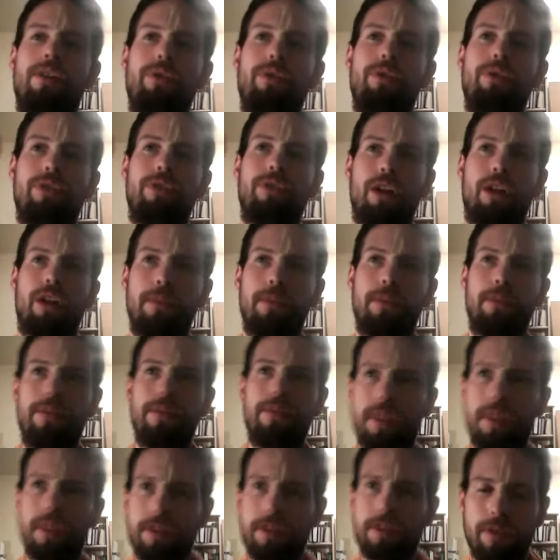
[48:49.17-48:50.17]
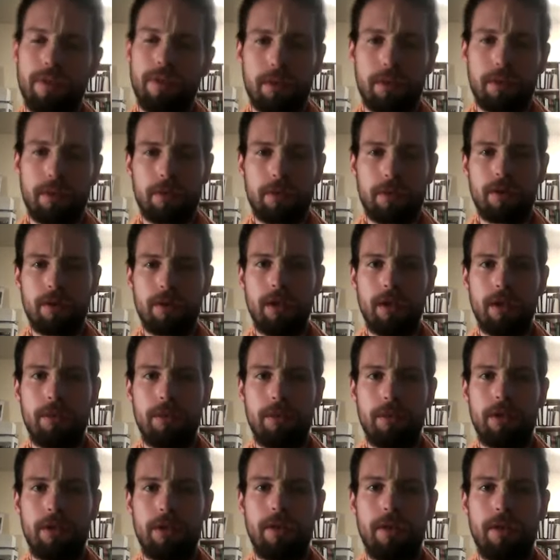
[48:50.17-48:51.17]
desire me face-to-face personally,
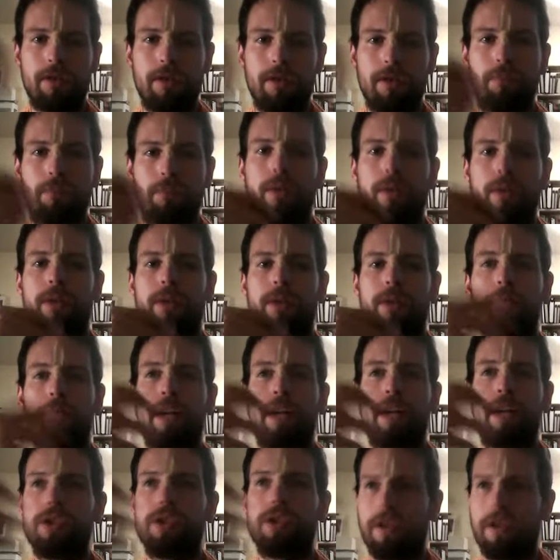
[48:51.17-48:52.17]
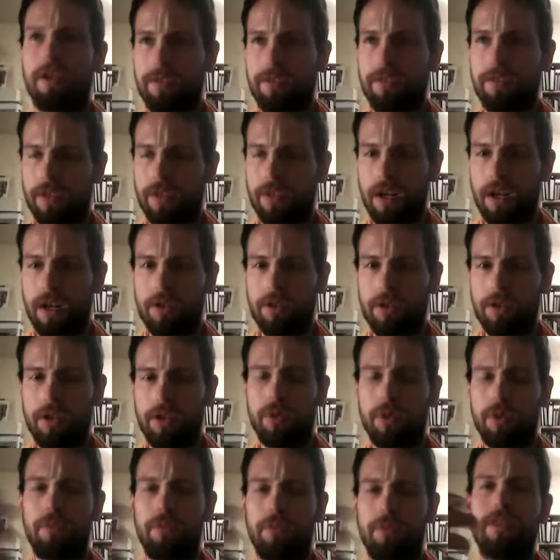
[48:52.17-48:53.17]
but you have this weird branch-off desire to
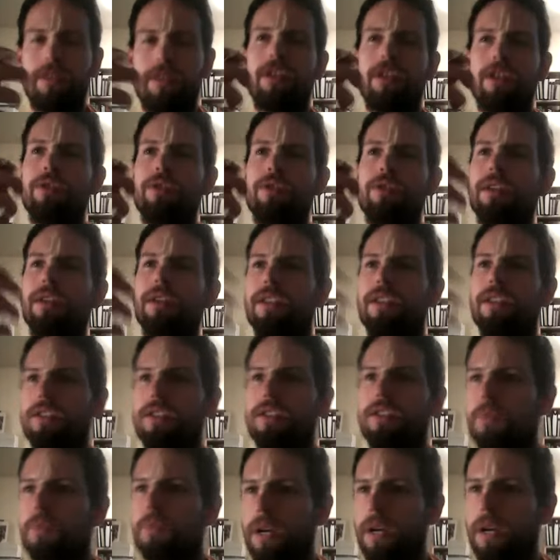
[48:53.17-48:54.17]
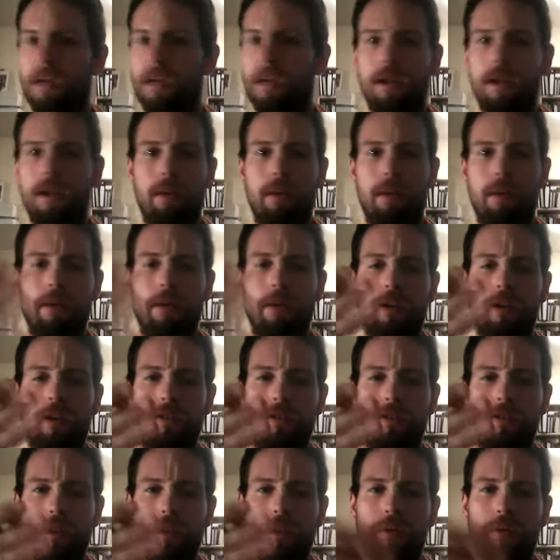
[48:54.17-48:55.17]
use me sensually in this way or that way,
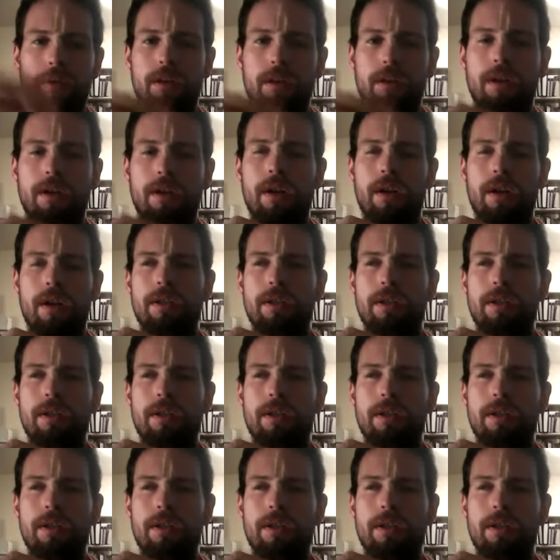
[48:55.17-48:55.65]
etc.,